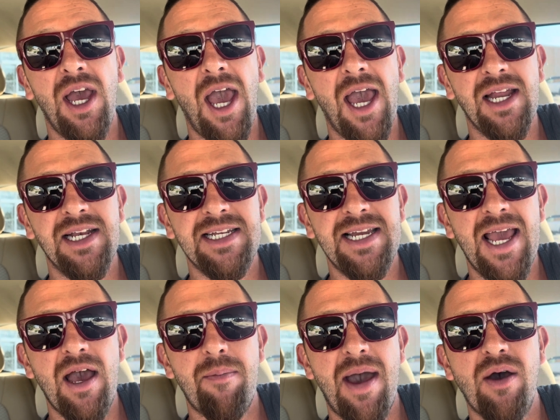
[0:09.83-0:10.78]
And today
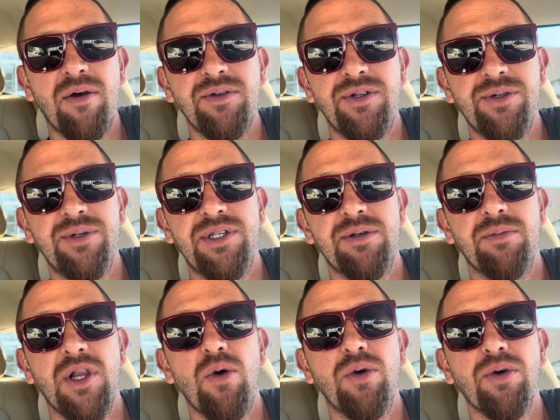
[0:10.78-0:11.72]
I'm out doing some
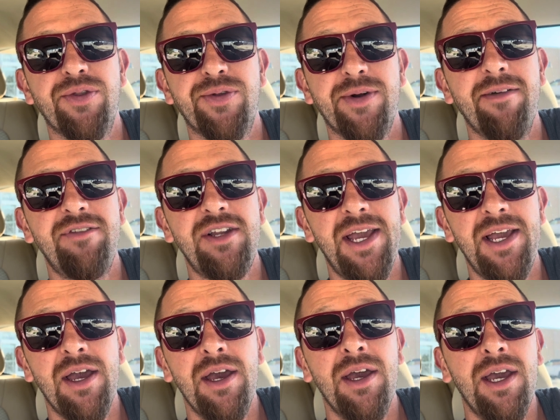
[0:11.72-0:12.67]
local thrifting.
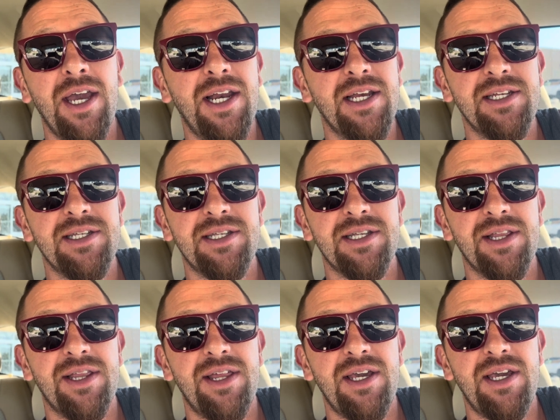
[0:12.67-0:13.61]
It is
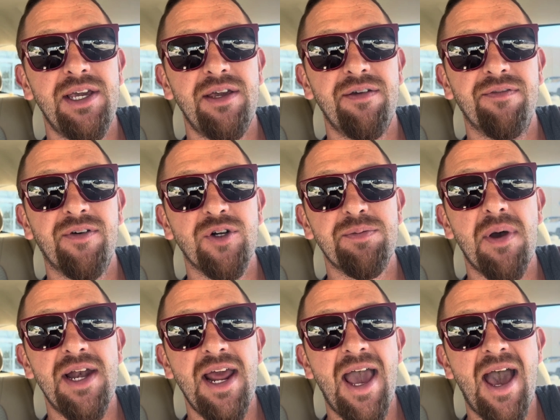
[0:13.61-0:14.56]
the first
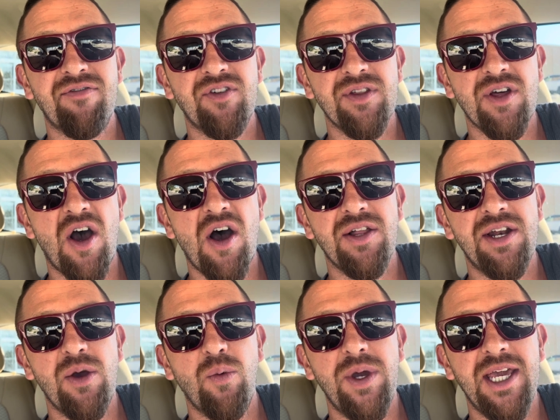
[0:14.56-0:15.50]
Monday after the
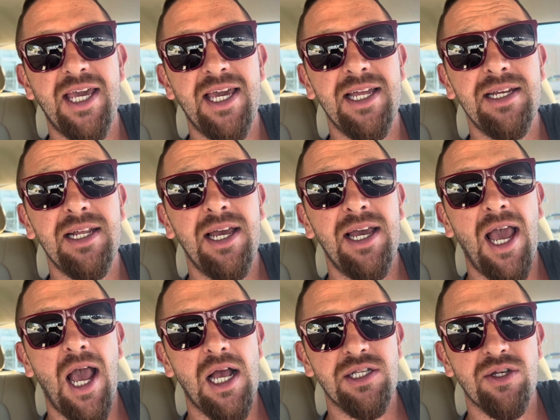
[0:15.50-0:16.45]
holiday weekend,
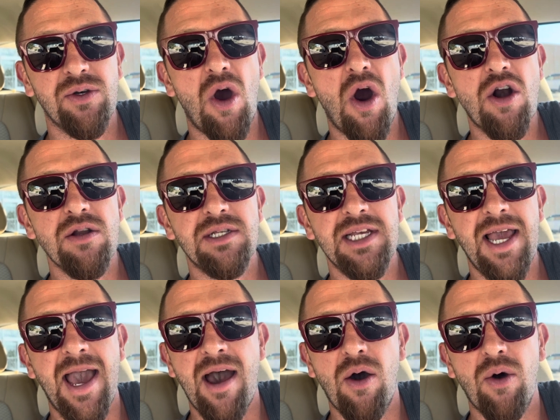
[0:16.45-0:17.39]
and so hard to say
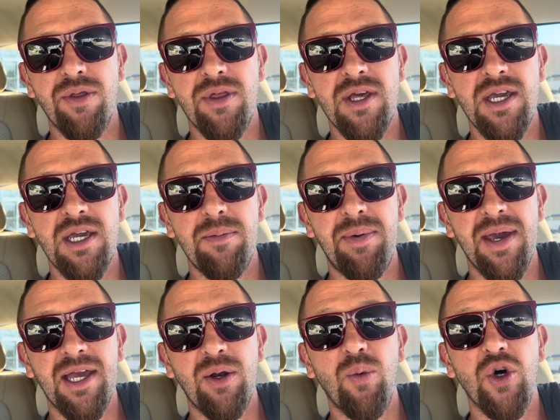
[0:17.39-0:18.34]
how the
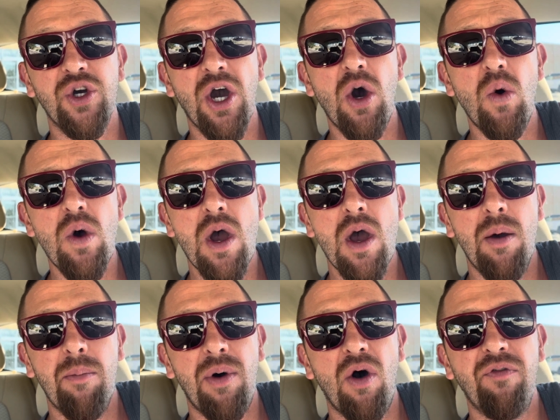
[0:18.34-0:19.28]
picking will go,
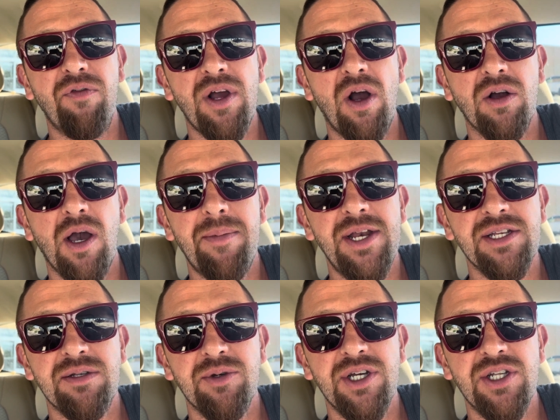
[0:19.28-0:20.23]
but hopefully I'll come into
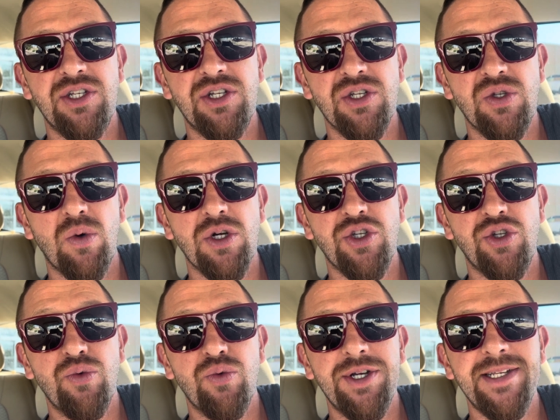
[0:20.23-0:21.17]
some goods to source
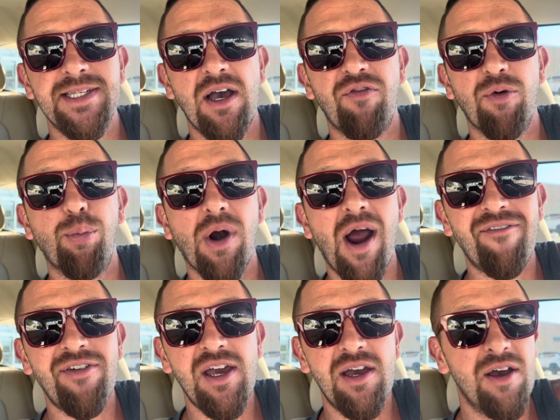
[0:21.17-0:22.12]
to resell for
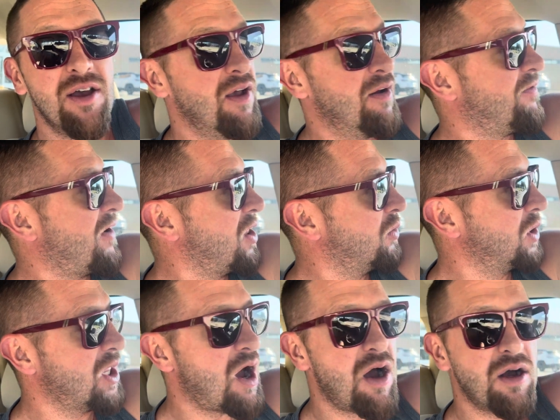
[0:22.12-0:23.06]
profit. Follow
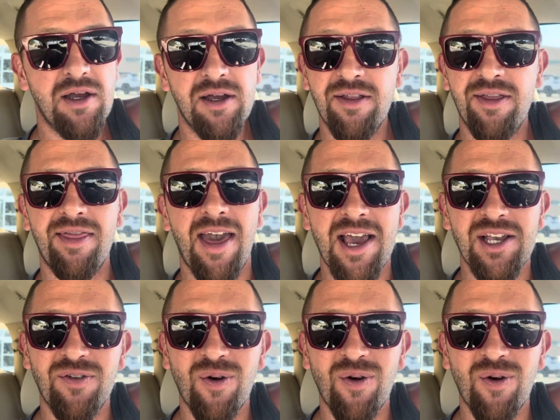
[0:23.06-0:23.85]
along. Thanks for